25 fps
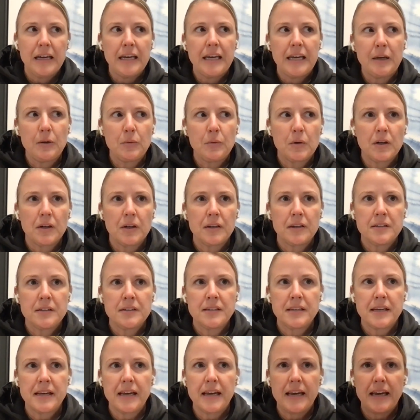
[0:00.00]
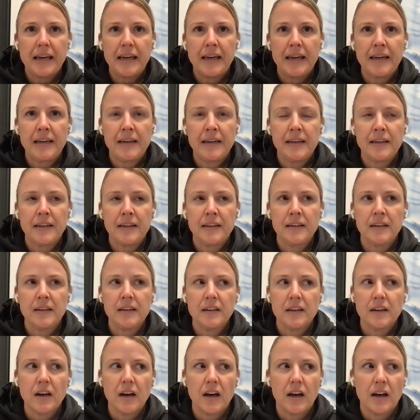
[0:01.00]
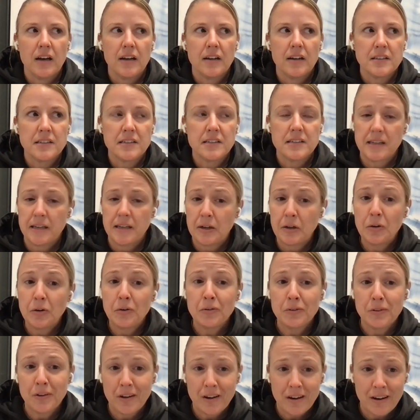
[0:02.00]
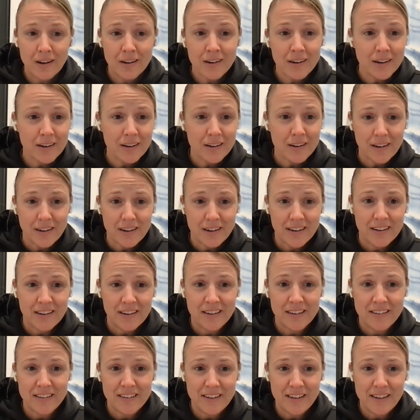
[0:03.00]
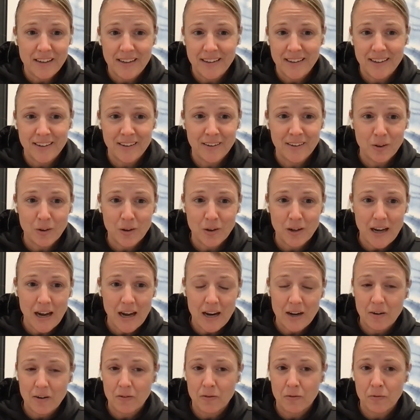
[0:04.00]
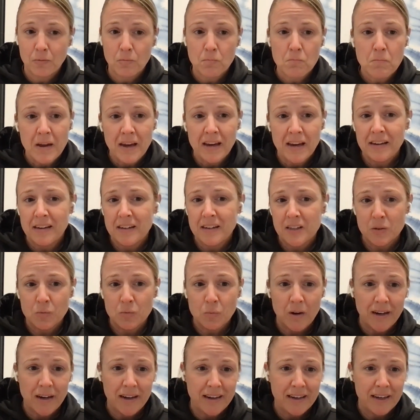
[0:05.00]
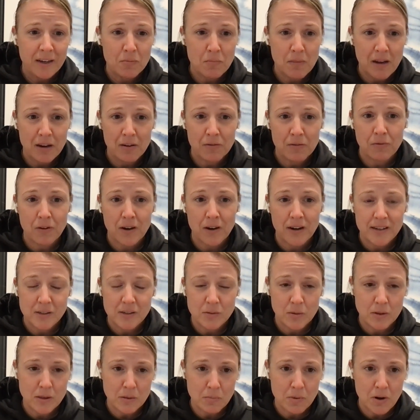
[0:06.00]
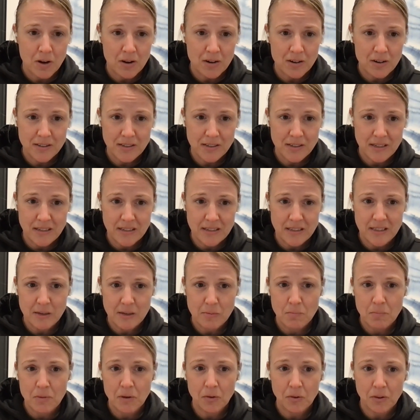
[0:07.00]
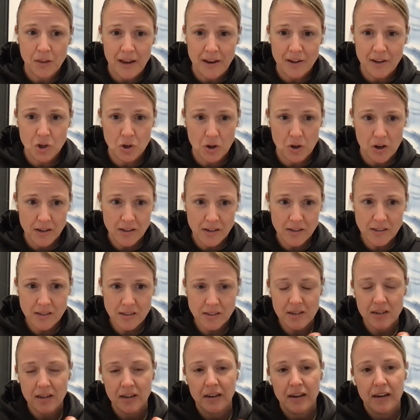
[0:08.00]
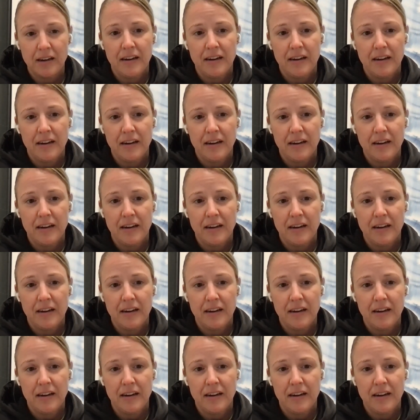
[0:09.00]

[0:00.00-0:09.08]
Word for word: He was a single doc, and he kind of made his way and made friends with the partisans and built that trust,